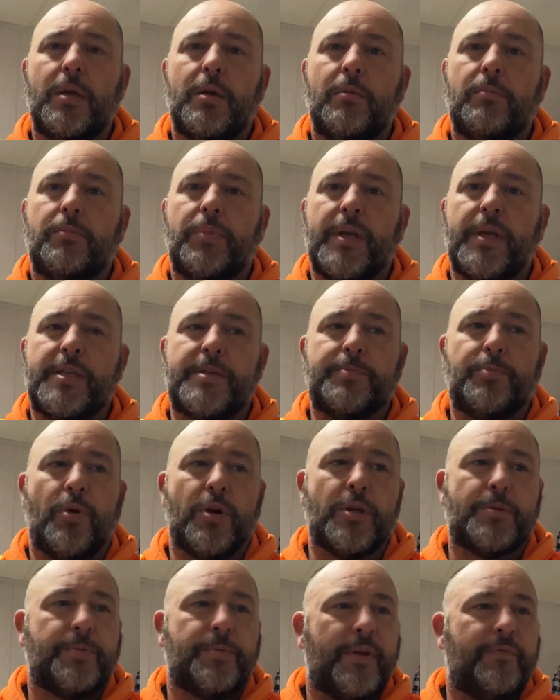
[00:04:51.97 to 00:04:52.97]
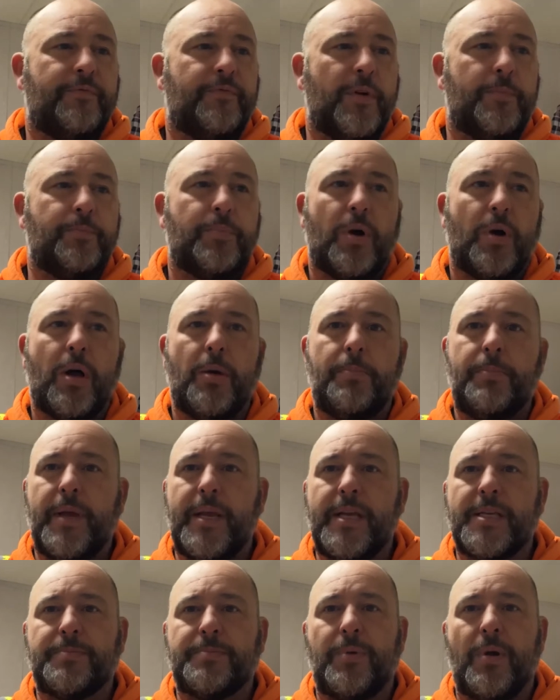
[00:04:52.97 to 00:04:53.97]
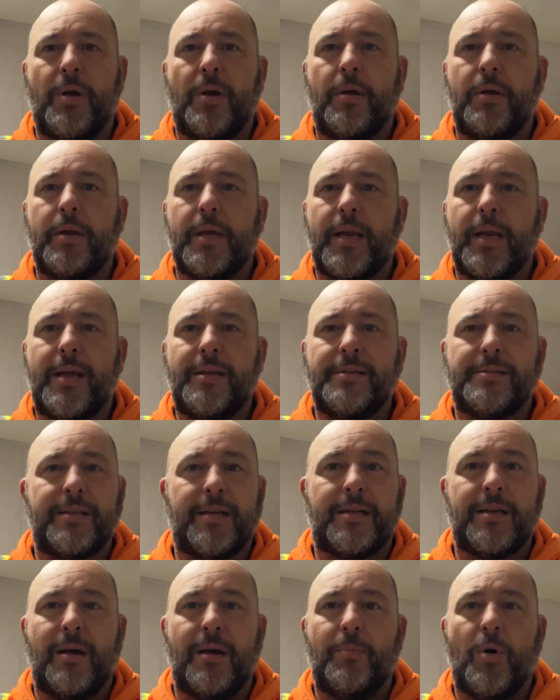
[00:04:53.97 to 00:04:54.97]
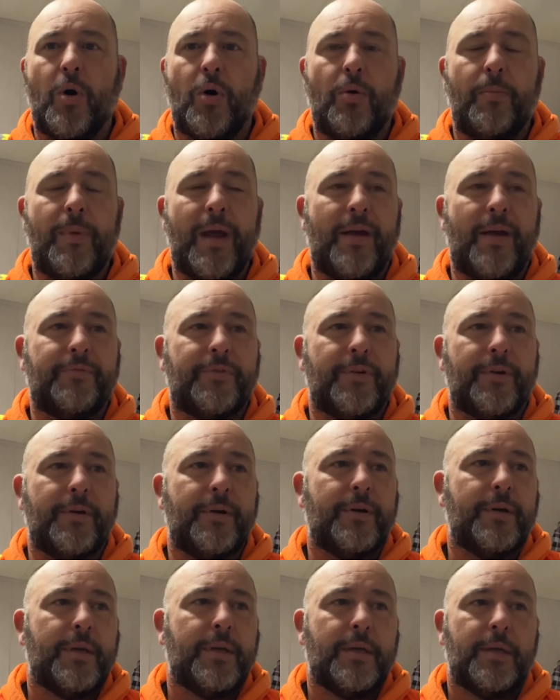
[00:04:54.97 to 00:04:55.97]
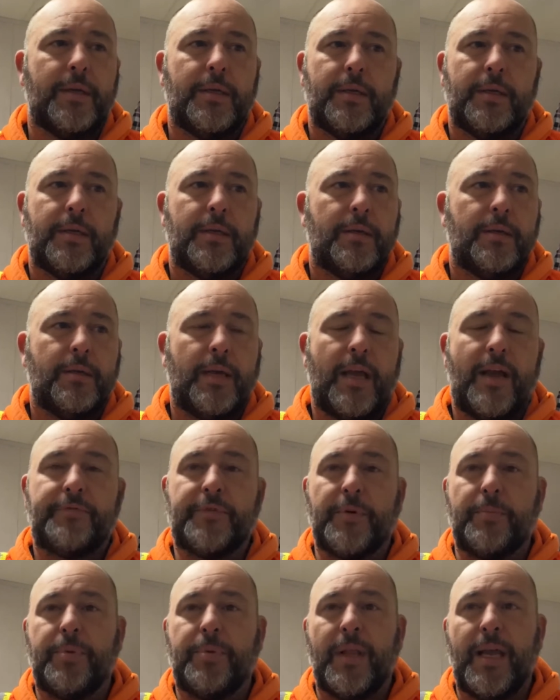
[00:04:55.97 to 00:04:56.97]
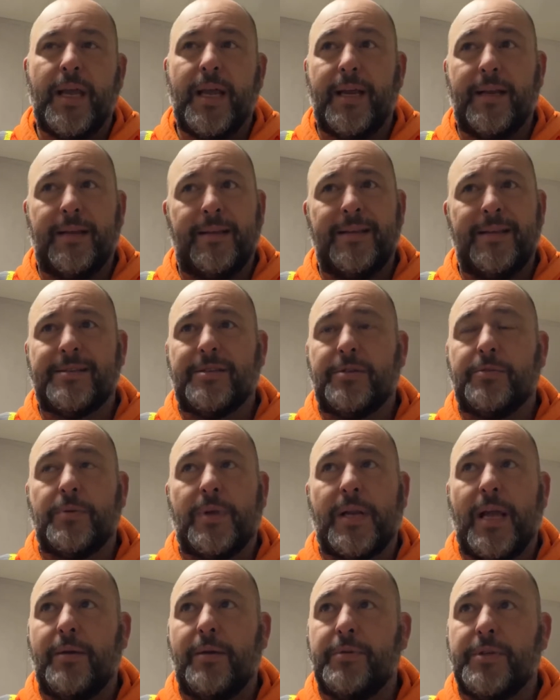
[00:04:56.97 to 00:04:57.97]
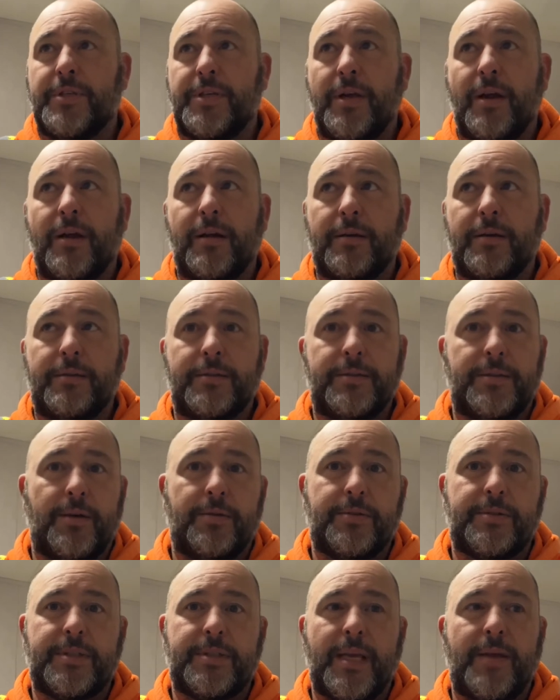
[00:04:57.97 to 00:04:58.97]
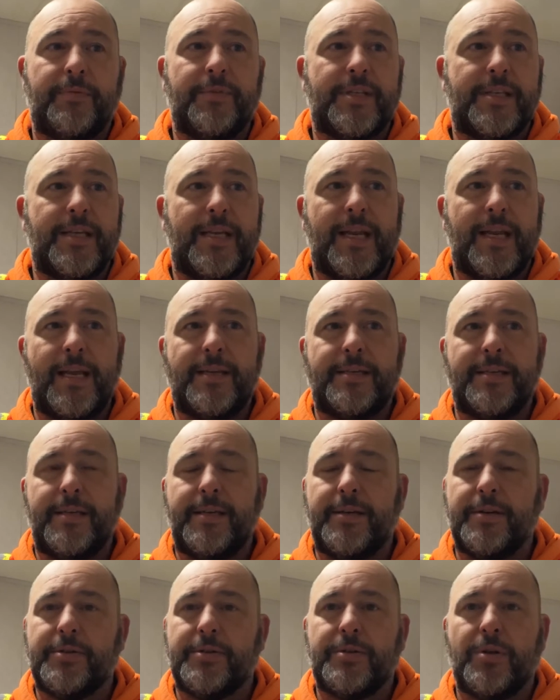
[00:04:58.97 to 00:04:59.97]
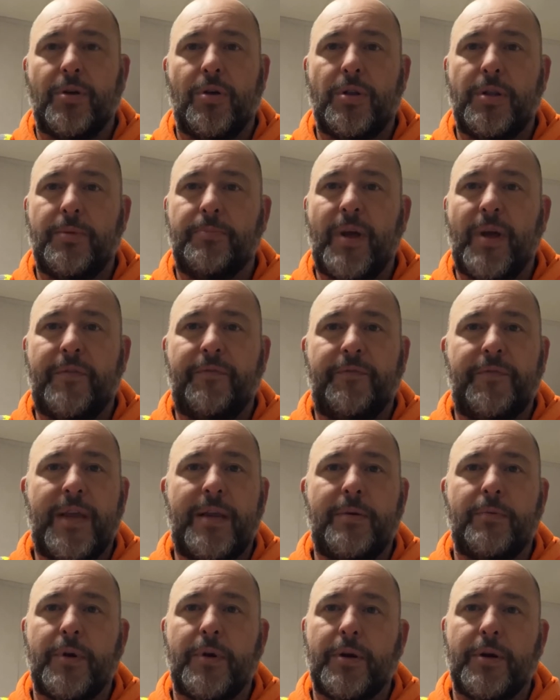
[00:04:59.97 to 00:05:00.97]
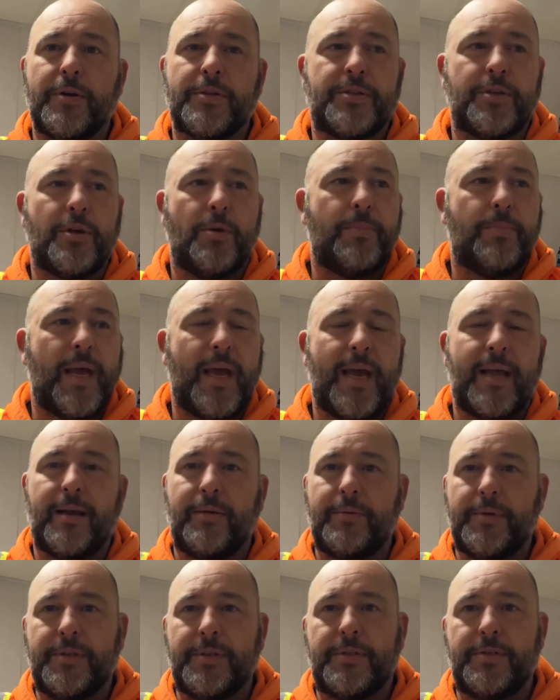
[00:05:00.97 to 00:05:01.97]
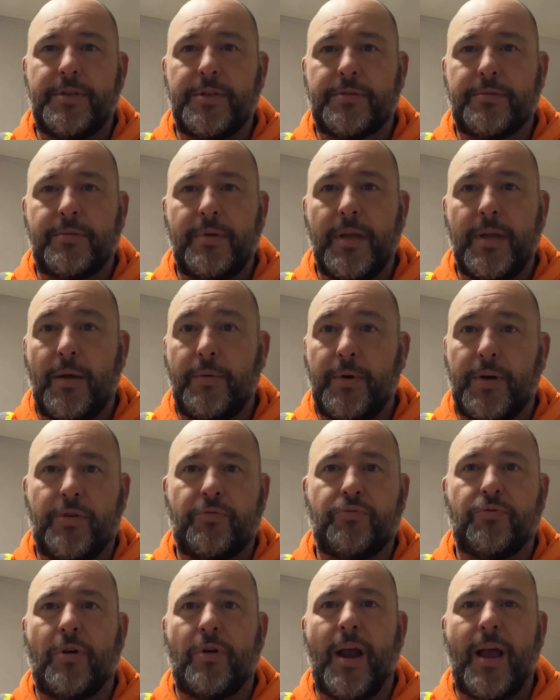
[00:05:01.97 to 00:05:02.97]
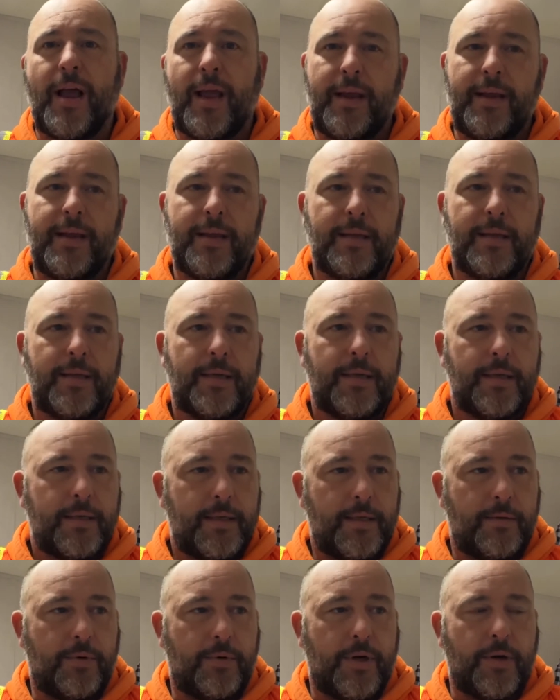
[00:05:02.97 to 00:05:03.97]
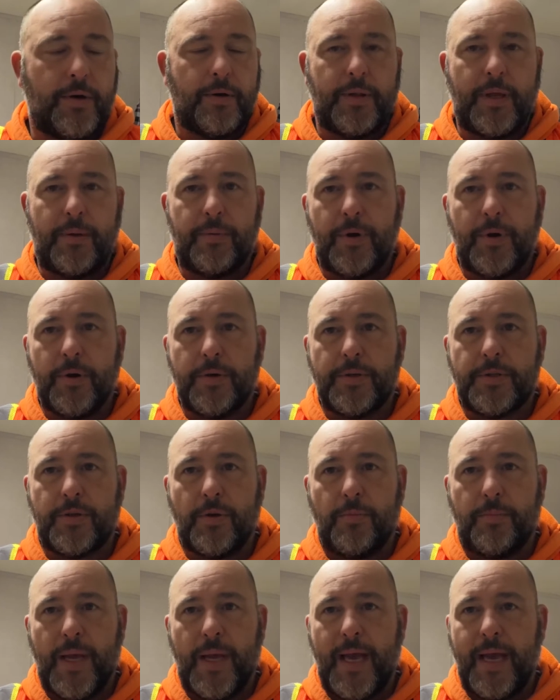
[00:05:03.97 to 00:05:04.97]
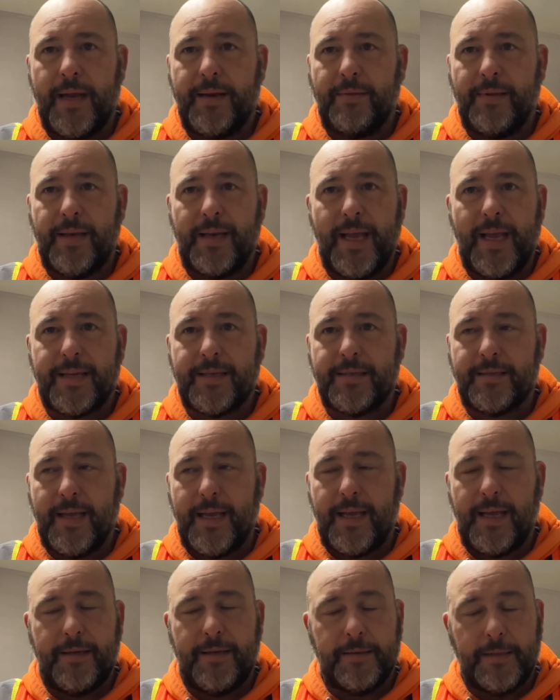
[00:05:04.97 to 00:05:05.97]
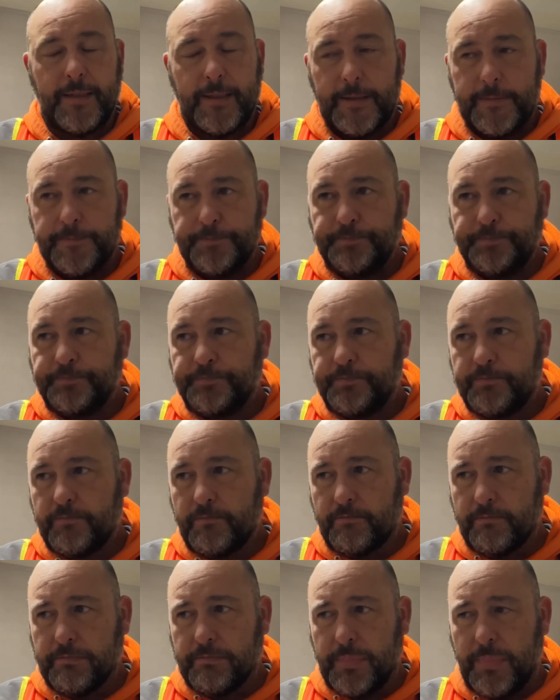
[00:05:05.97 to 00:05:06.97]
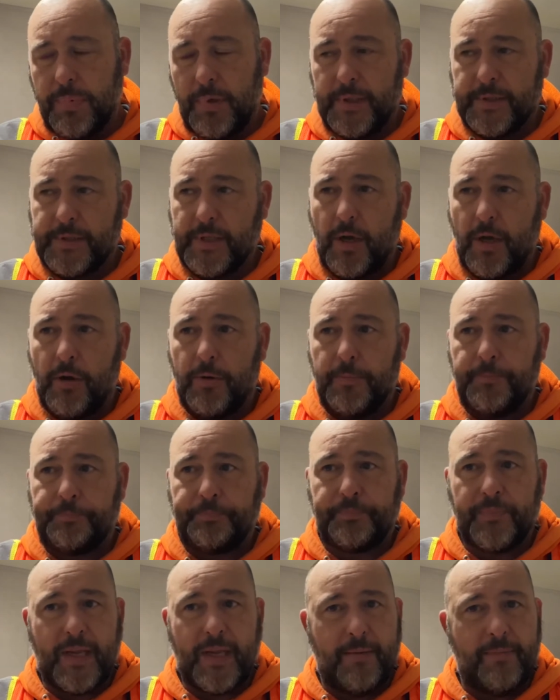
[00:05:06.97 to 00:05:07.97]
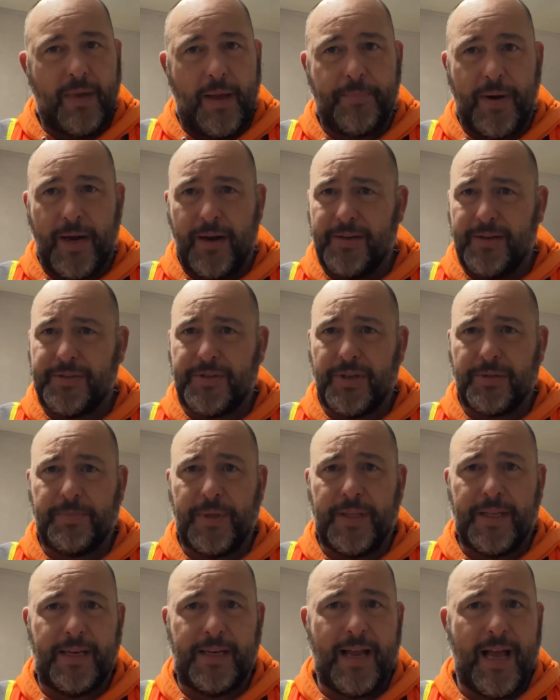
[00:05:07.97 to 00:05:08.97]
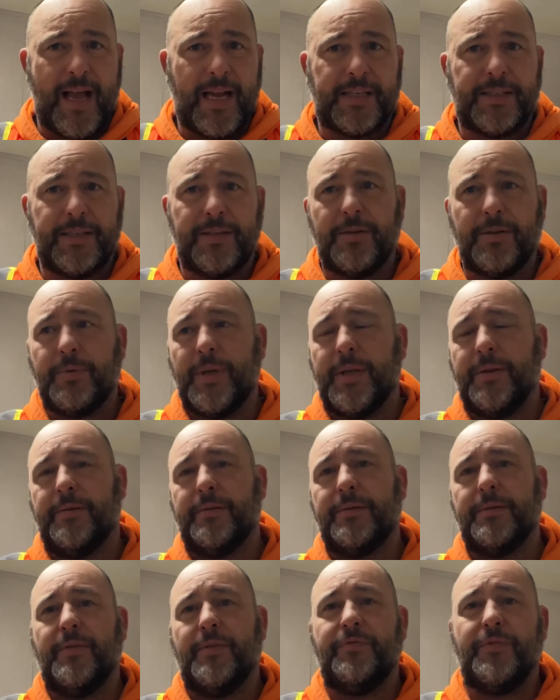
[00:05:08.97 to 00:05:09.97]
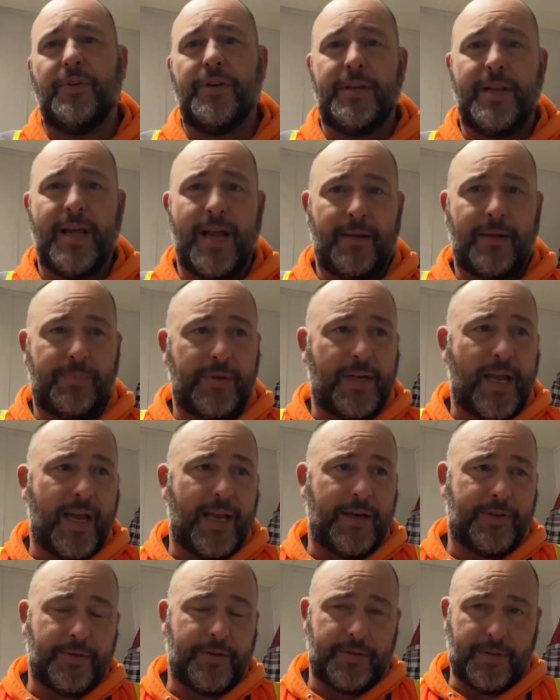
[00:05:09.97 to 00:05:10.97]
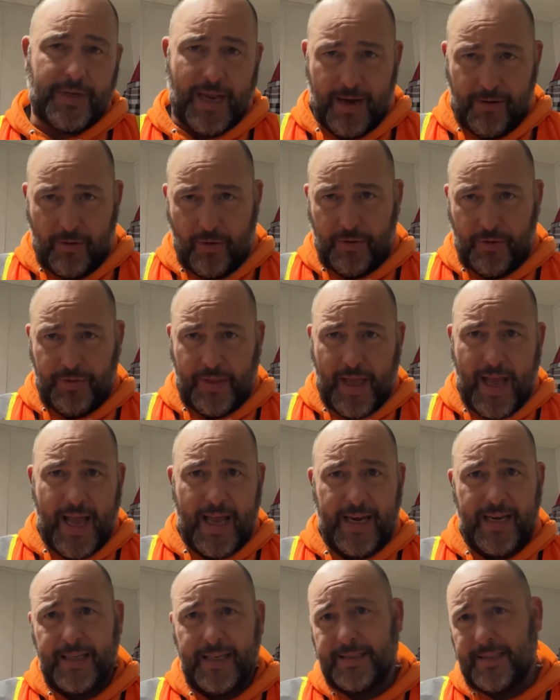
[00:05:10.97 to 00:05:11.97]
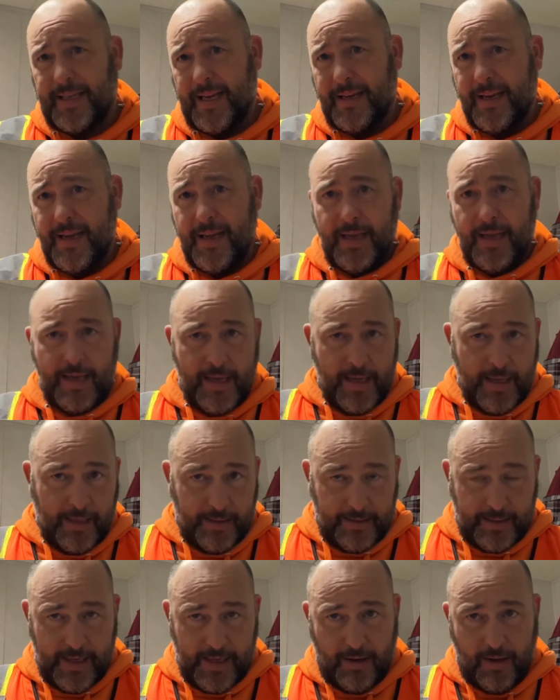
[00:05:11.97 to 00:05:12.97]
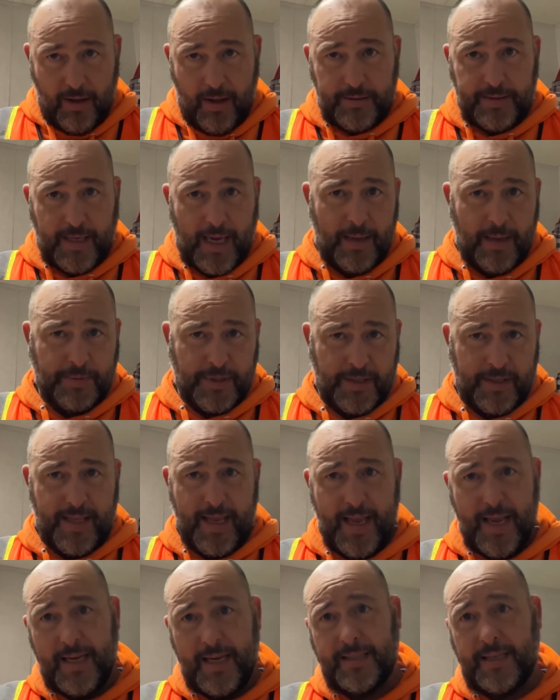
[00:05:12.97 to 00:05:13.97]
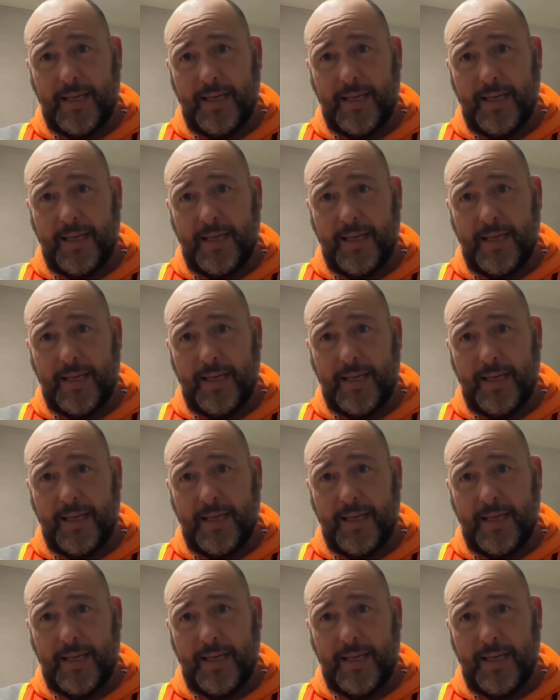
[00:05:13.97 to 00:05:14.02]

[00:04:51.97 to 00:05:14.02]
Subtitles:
Played sports, played football, baseball, and I used to come home after after playing, and this is when I was young, so 17, 18 years old, and my feet would hurt so bad I would cry. They would hurt so bad. And the next day, so my parents took me to the doctor. The foot podiatrist got orthotics. They did all types of things.